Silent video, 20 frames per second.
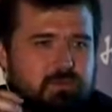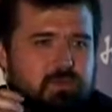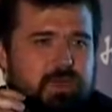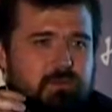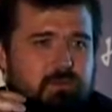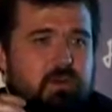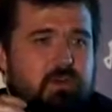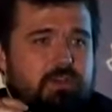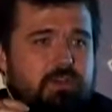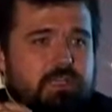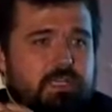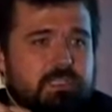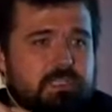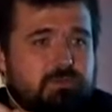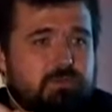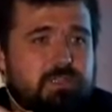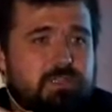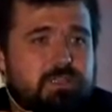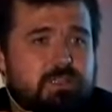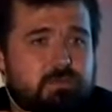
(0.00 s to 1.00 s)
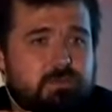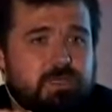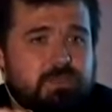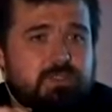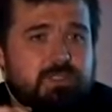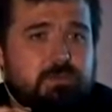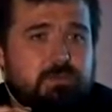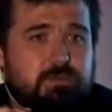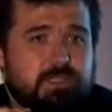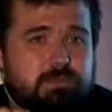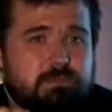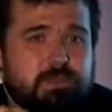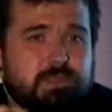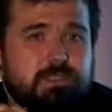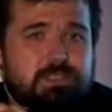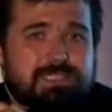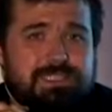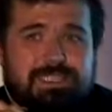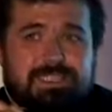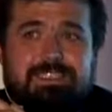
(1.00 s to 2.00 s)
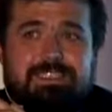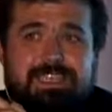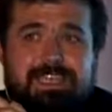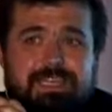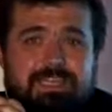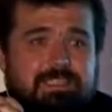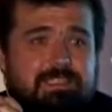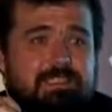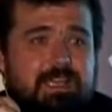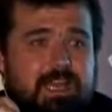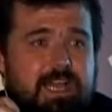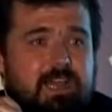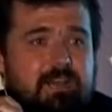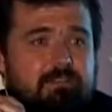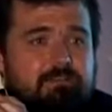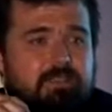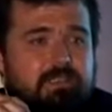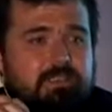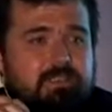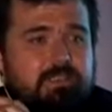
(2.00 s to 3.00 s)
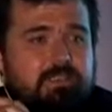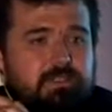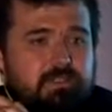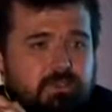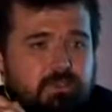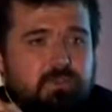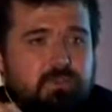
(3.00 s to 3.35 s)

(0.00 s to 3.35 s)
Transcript: and articles written about C++ these days, they have this.